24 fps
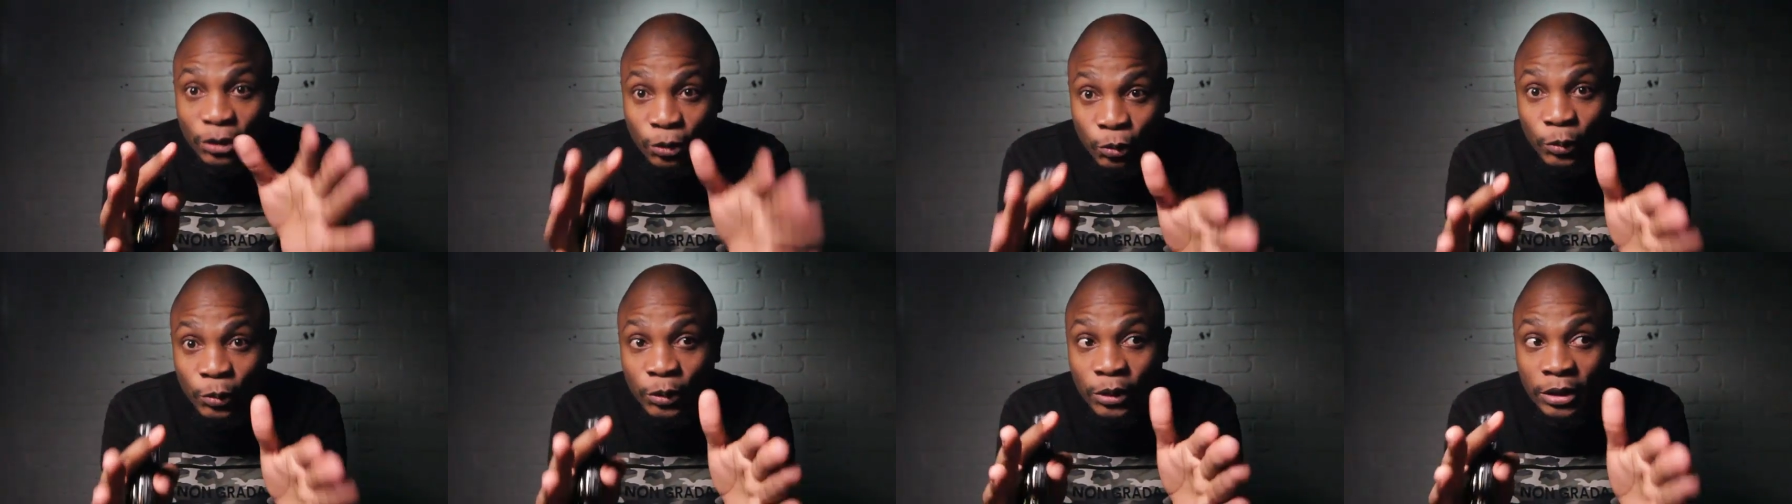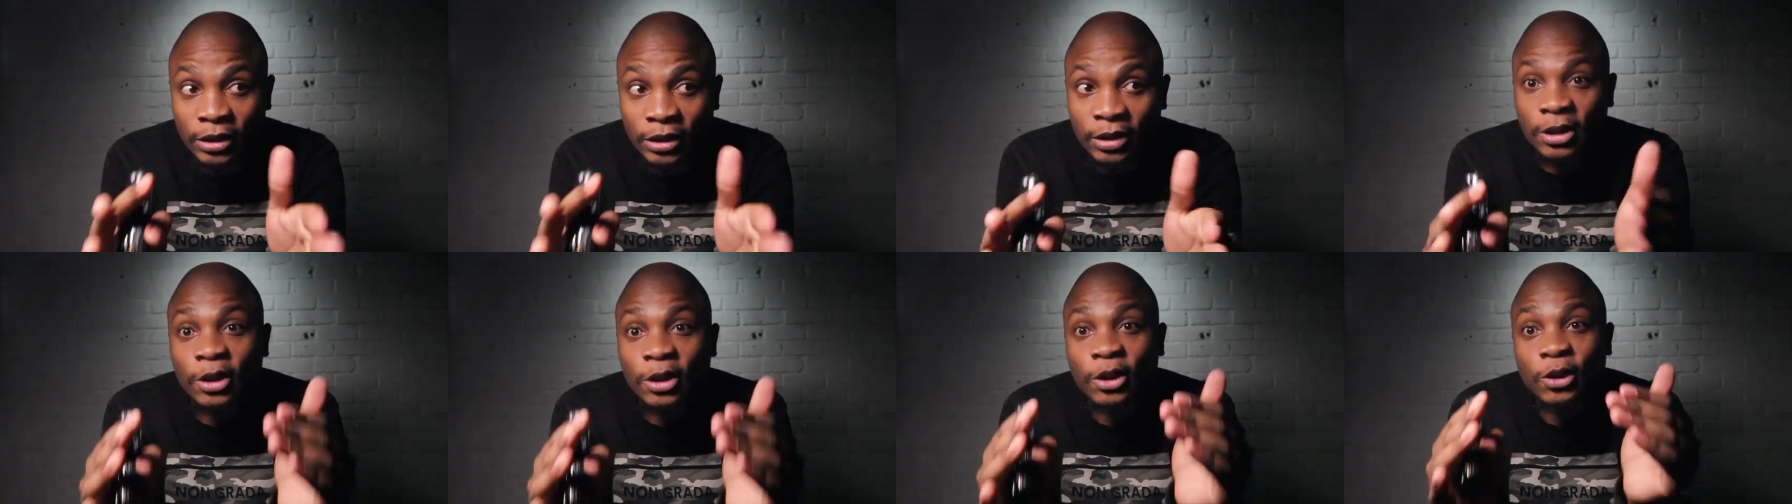
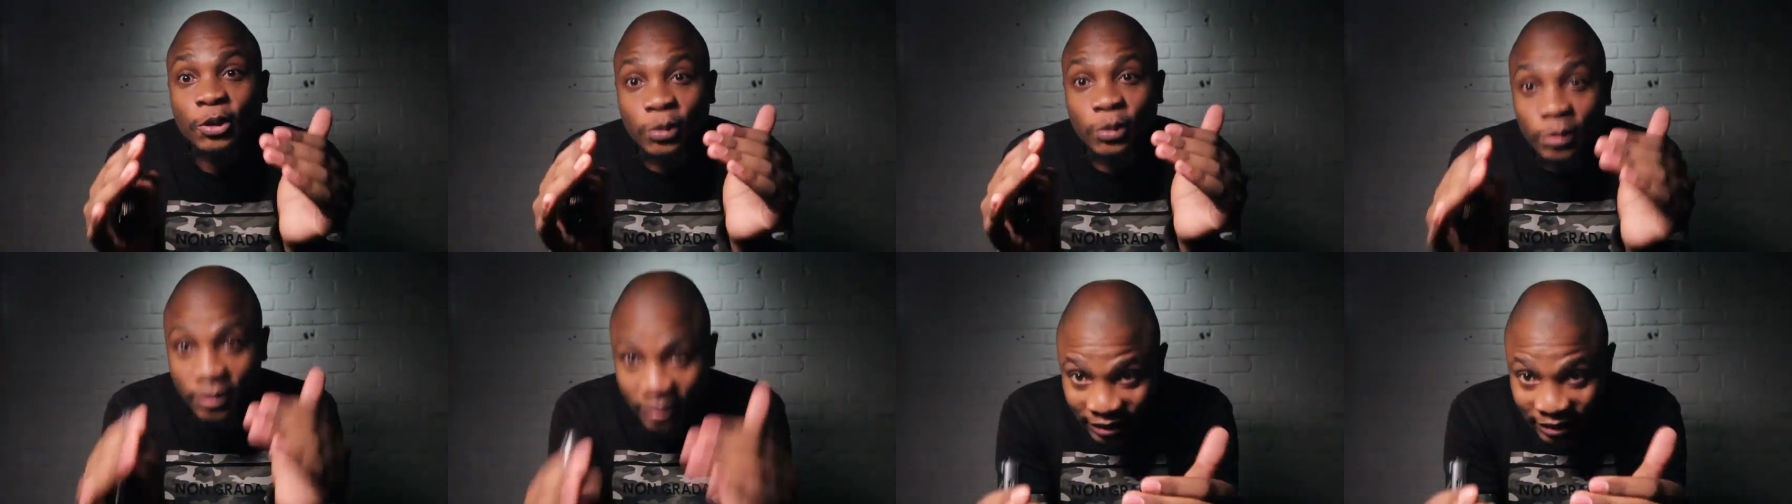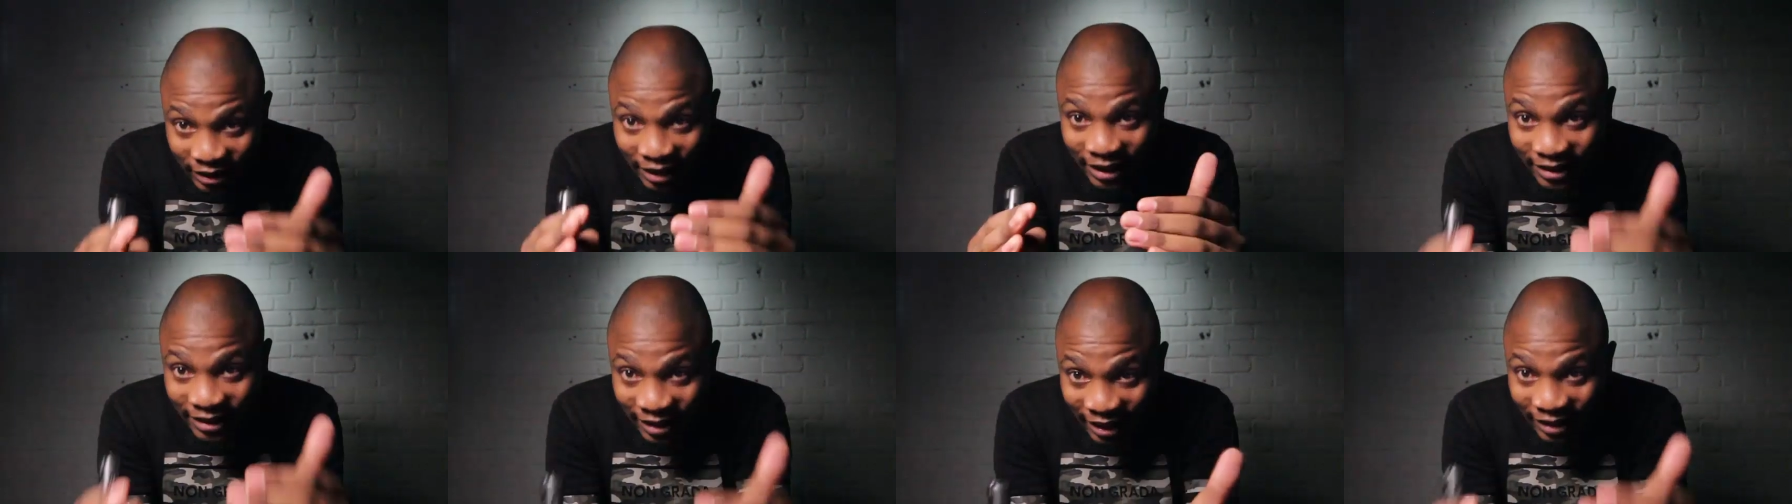used to
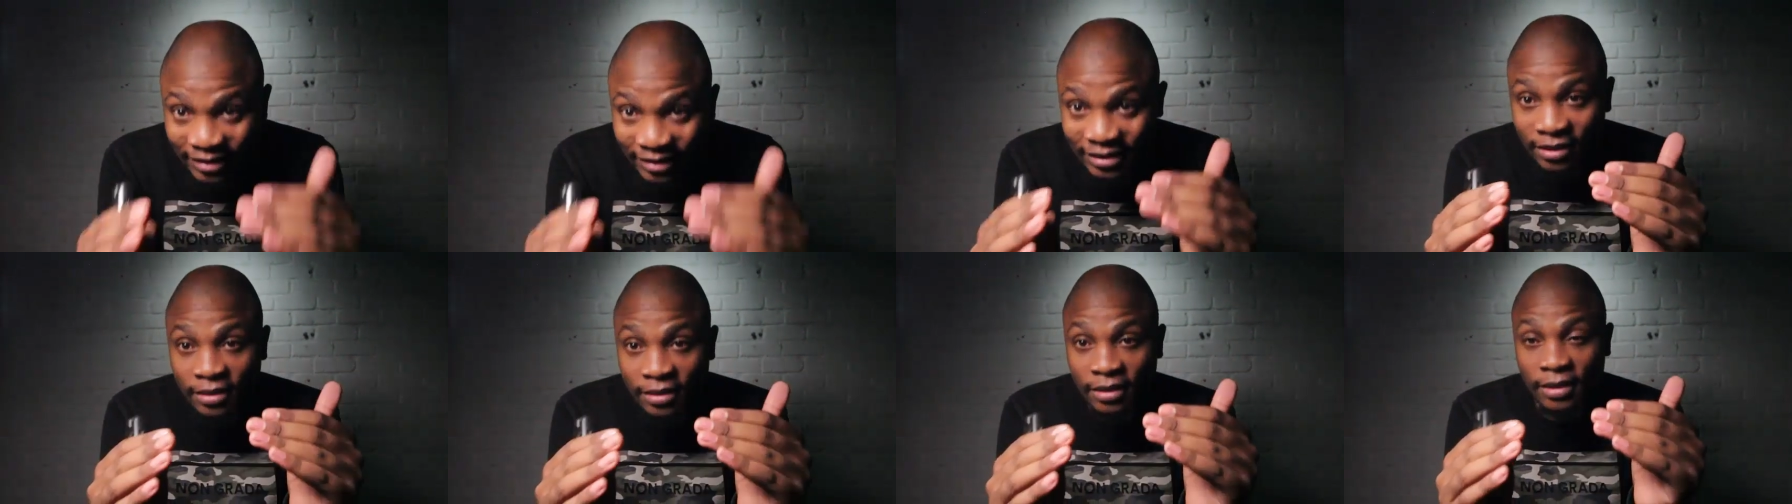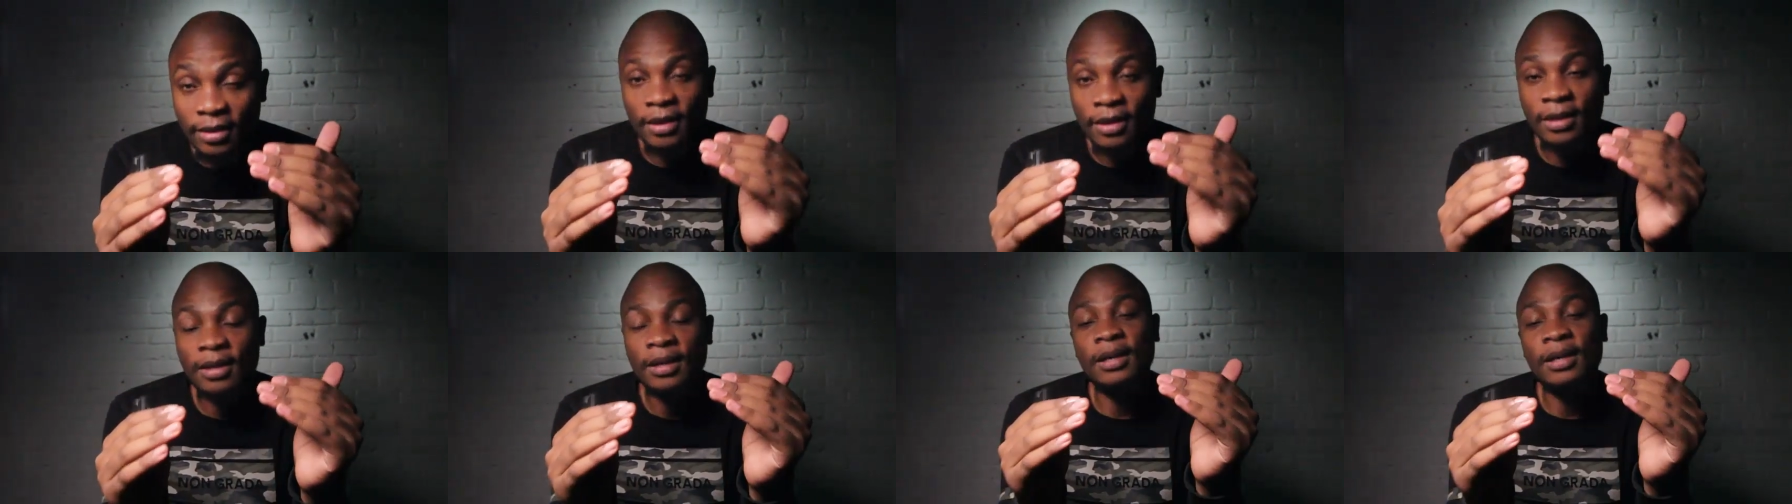say that,
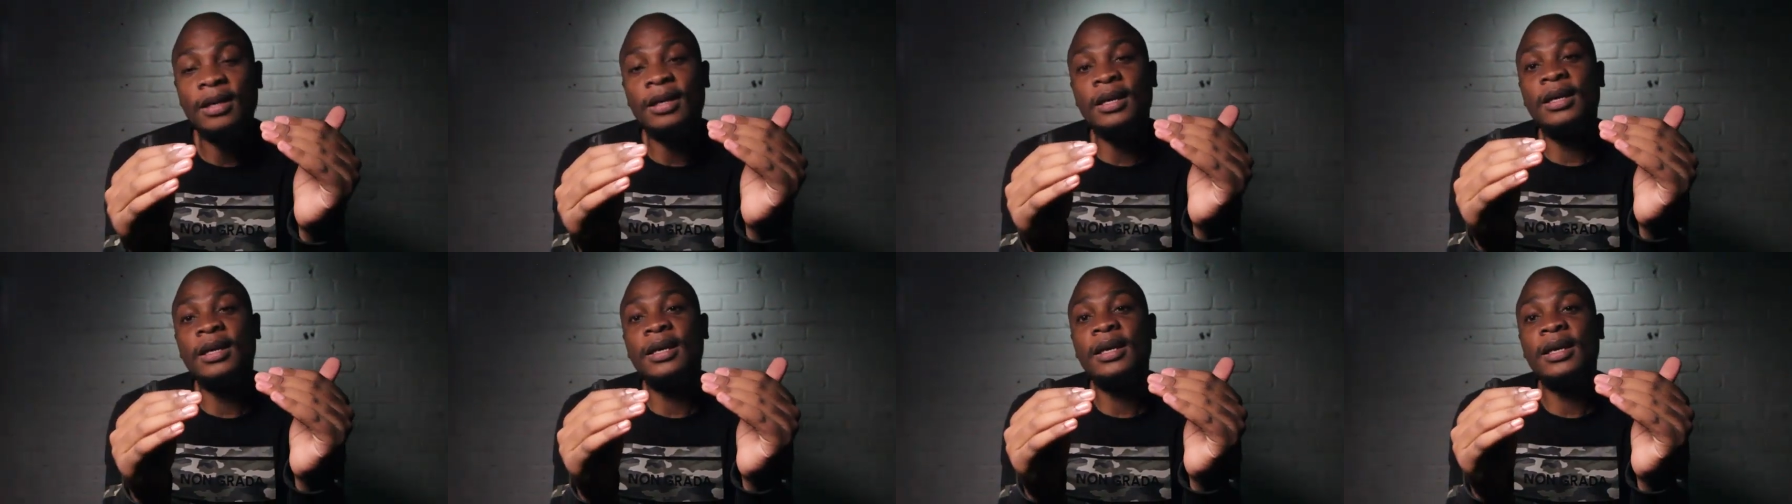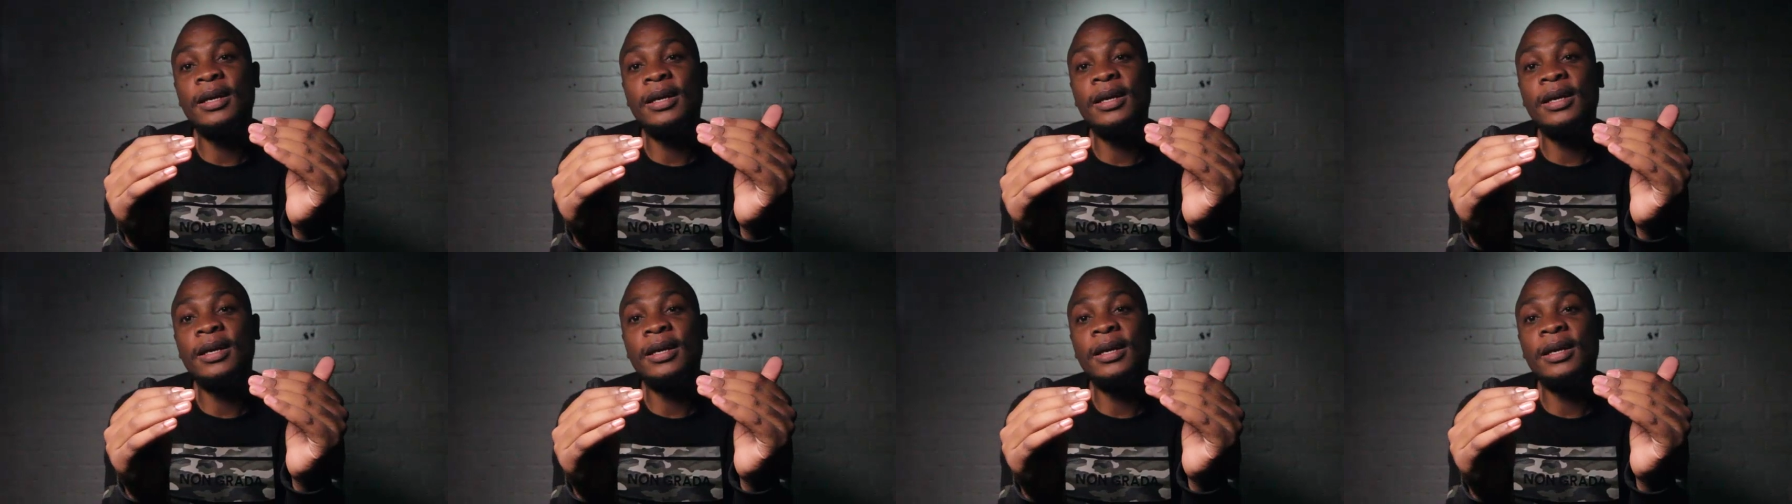uh,